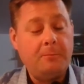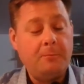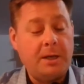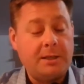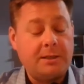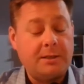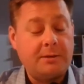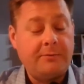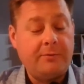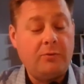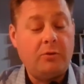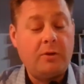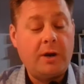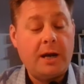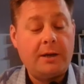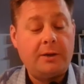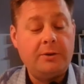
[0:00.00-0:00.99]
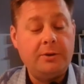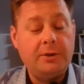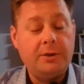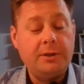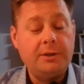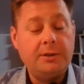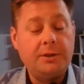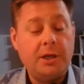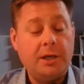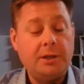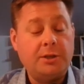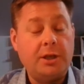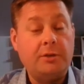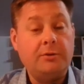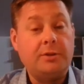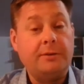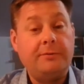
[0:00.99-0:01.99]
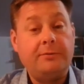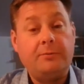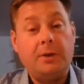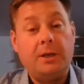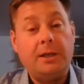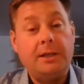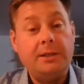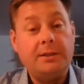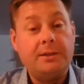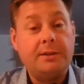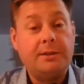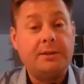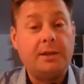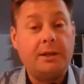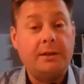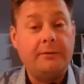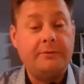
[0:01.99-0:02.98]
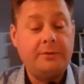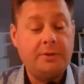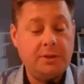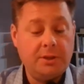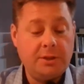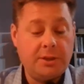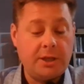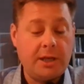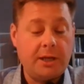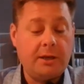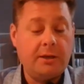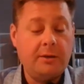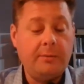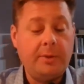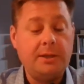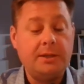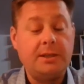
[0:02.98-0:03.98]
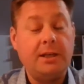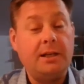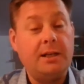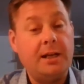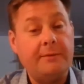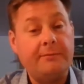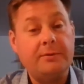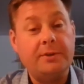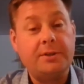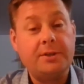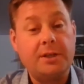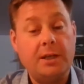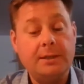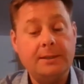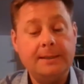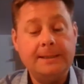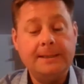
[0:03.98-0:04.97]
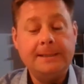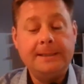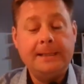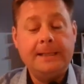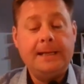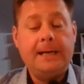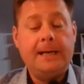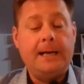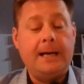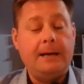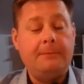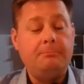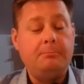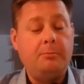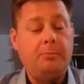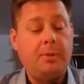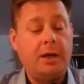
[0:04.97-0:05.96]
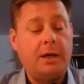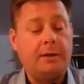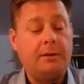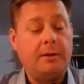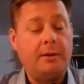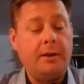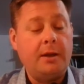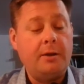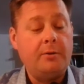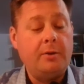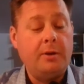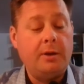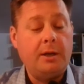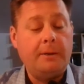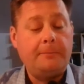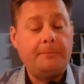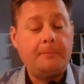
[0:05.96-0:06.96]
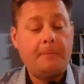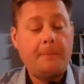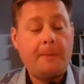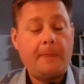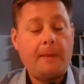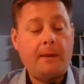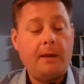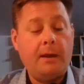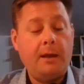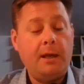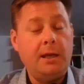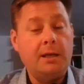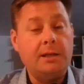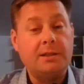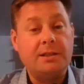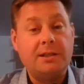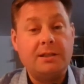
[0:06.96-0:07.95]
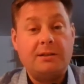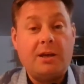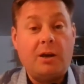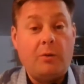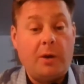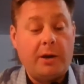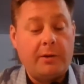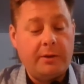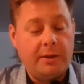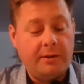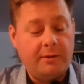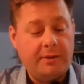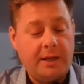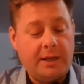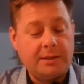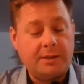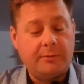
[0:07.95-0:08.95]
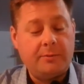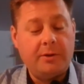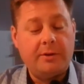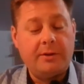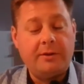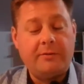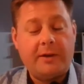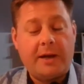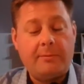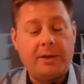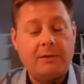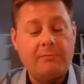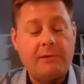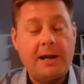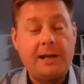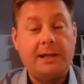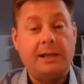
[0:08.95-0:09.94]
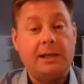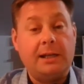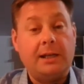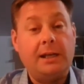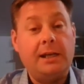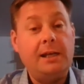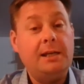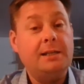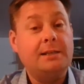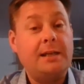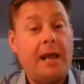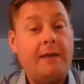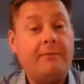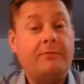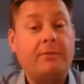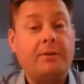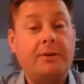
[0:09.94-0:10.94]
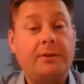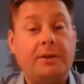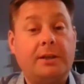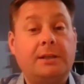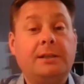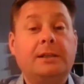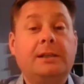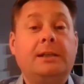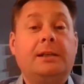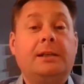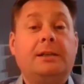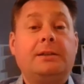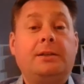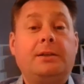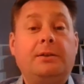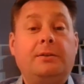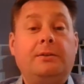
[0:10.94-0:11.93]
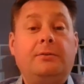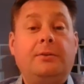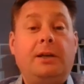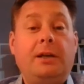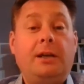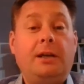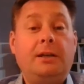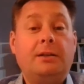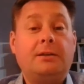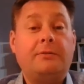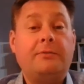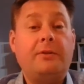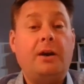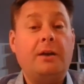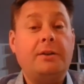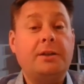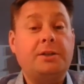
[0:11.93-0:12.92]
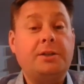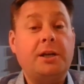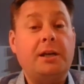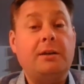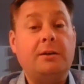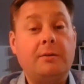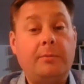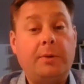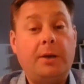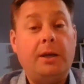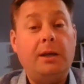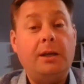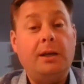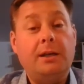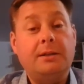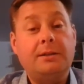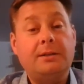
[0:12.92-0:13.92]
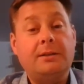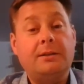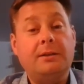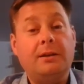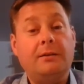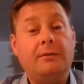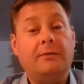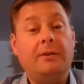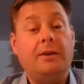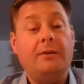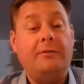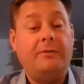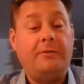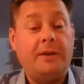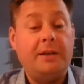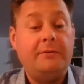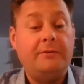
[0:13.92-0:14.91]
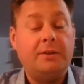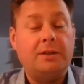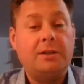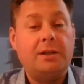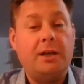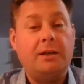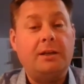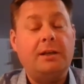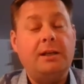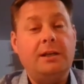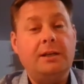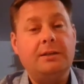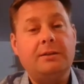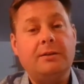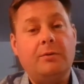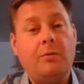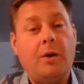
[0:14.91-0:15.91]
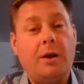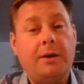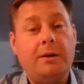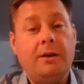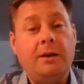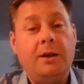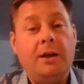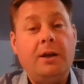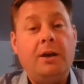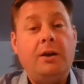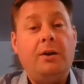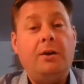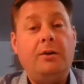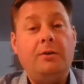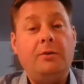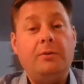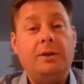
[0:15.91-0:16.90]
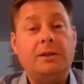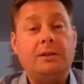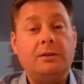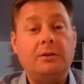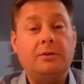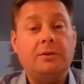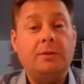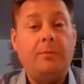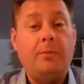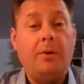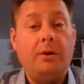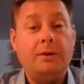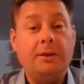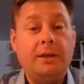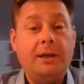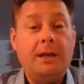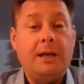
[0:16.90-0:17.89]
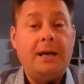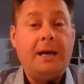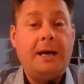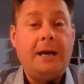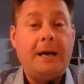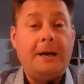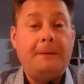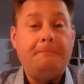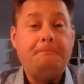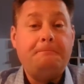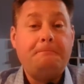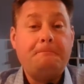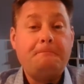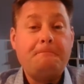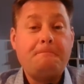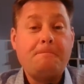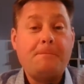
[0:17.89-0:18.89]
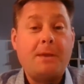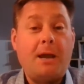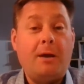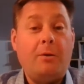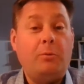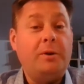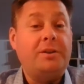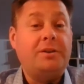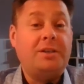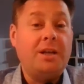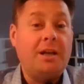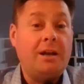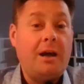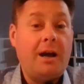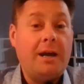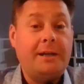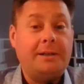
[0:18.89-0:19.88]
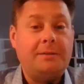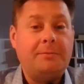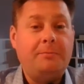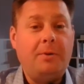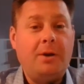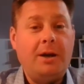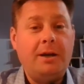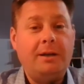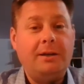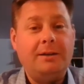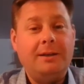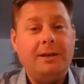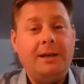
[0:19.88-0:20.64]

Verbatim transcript: it's for our good. And Joseph, well, he's the son of Jacob. He's the 11th son. But though he is nowhere in the, as it were, in the family ranking, he is everything to his father Jacob. He is the favoured son. He is the one who is looked upon with delight by